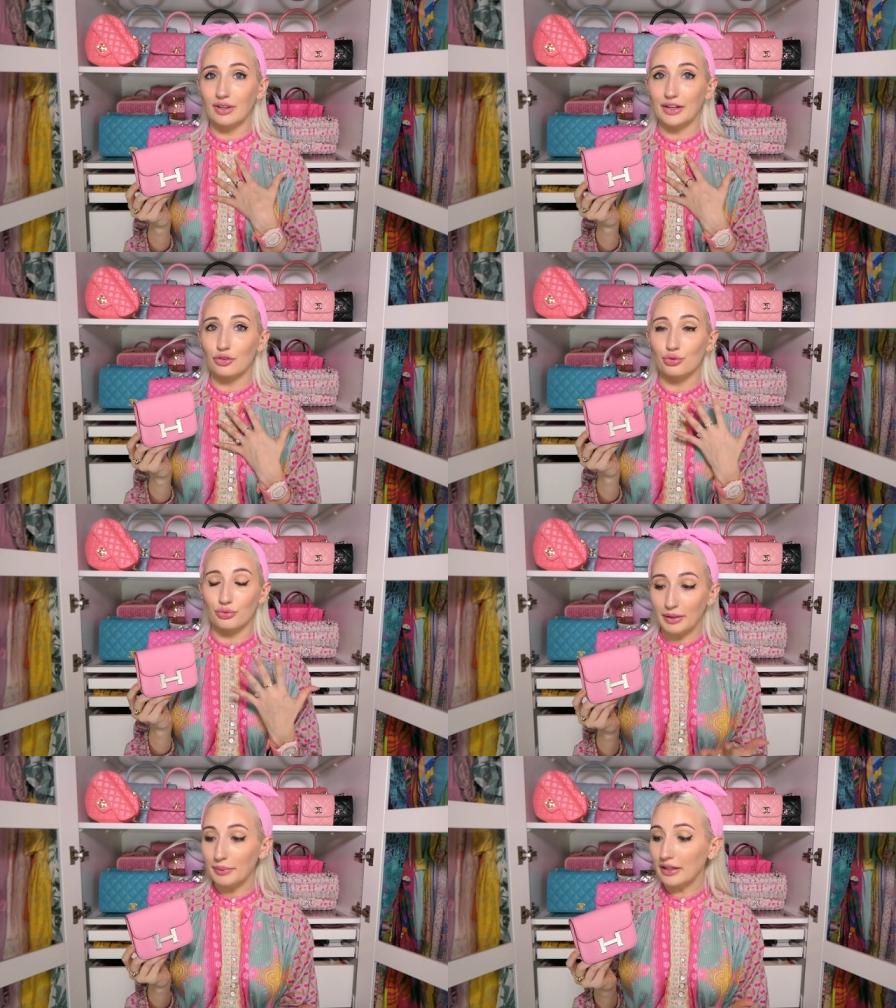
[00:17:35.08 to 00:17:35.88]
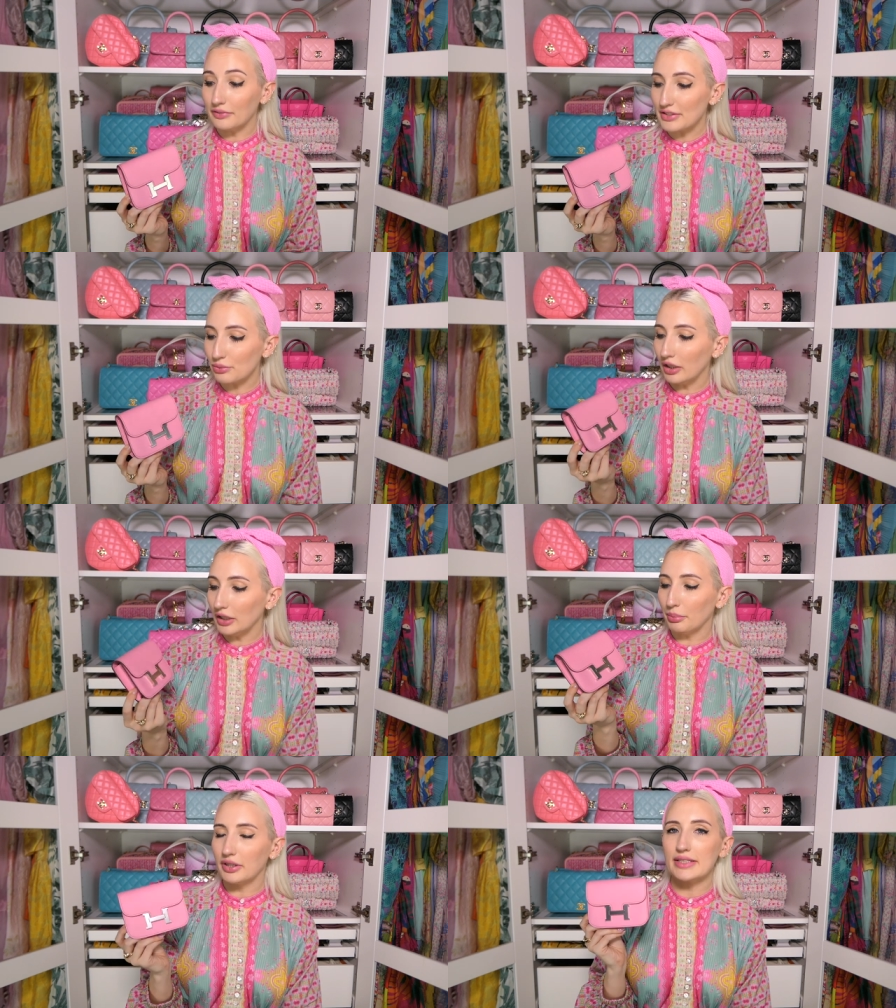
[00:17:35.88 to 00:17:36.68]
like dreaming of this
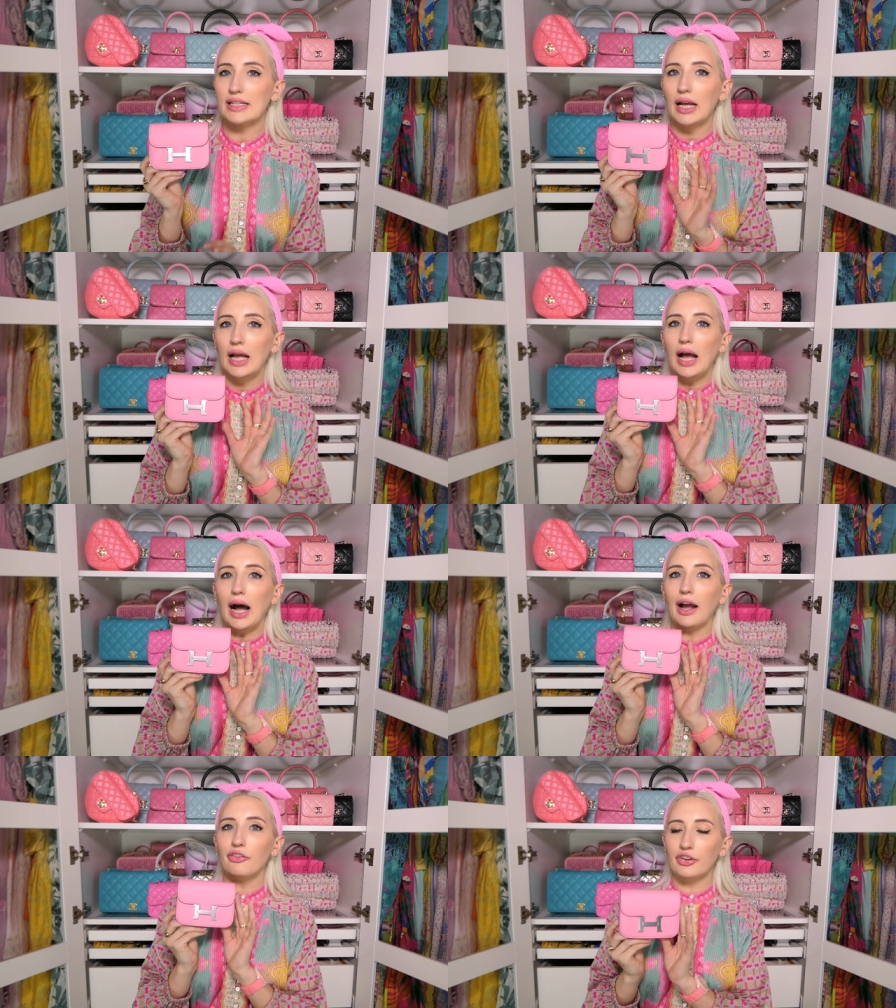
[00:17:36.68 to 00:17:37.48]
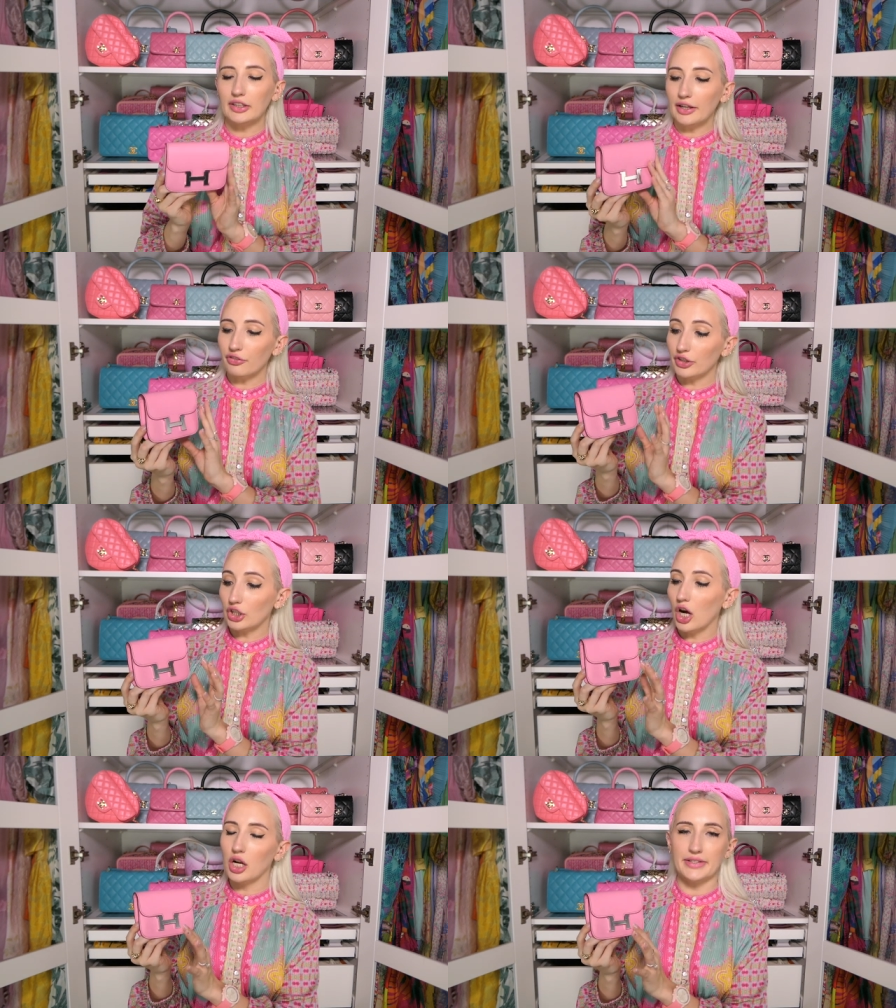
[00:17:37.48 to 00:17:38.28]
wallet because I feel like for the
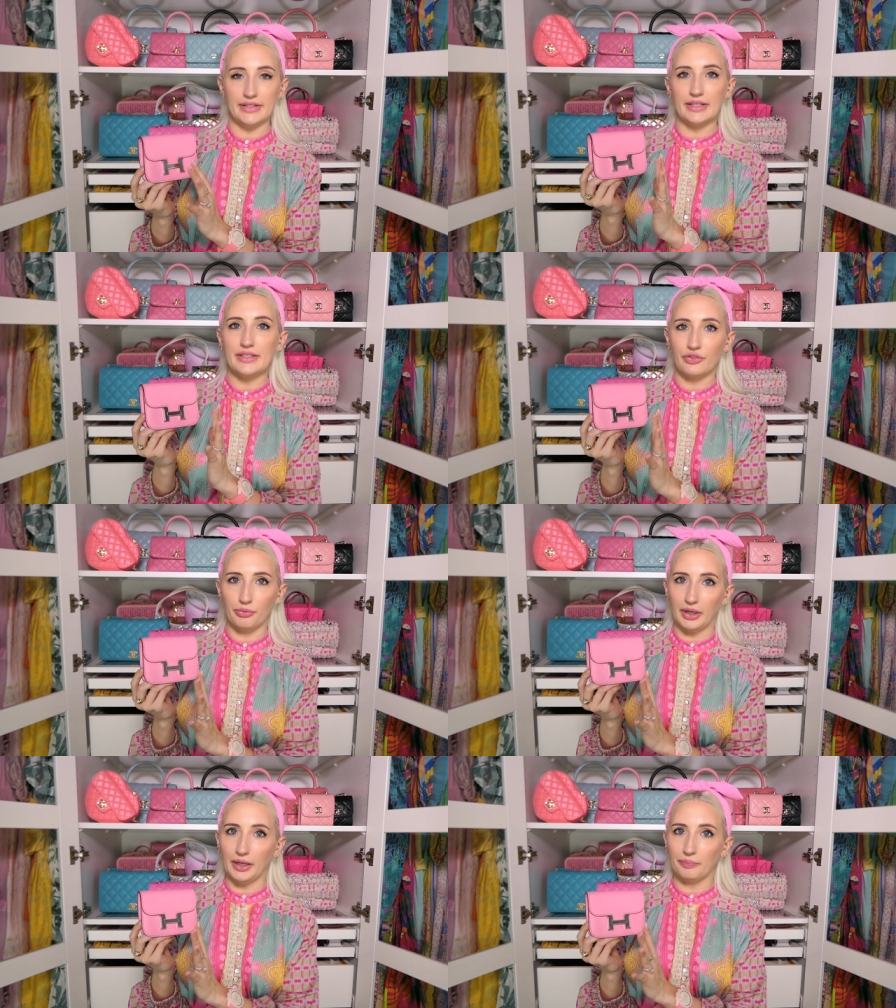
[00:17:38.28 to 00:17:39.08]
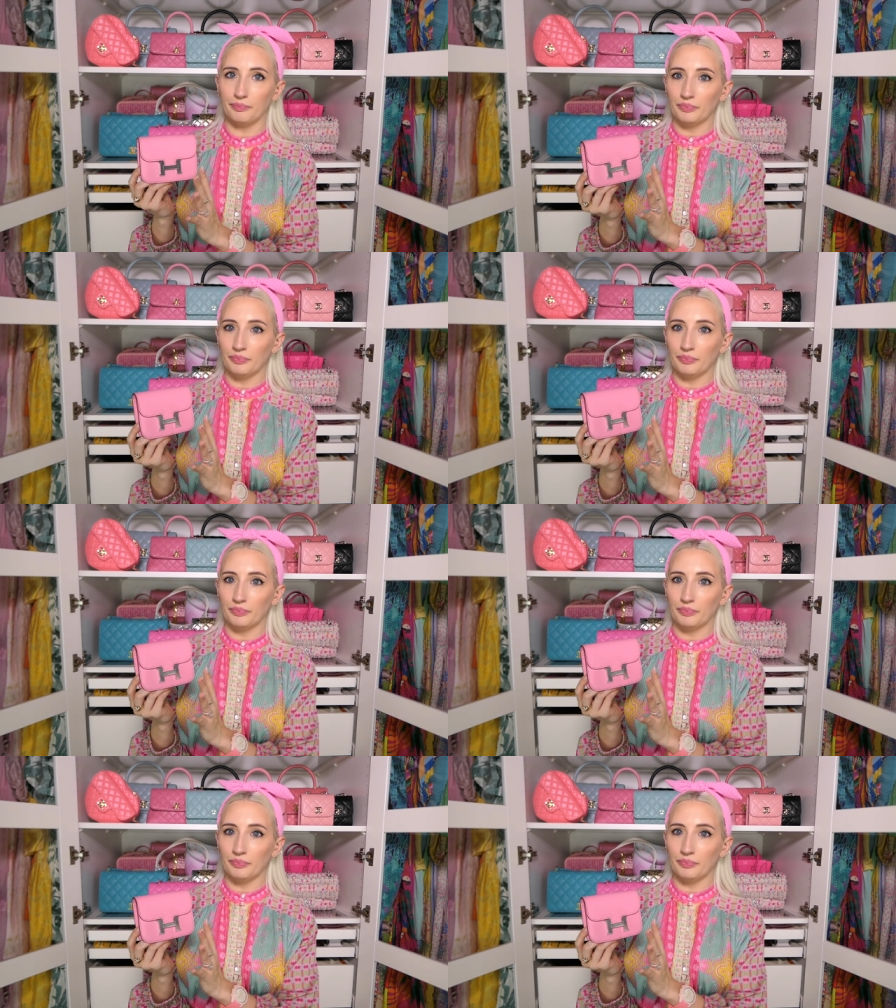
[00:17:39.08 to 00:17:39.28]
Constance for me,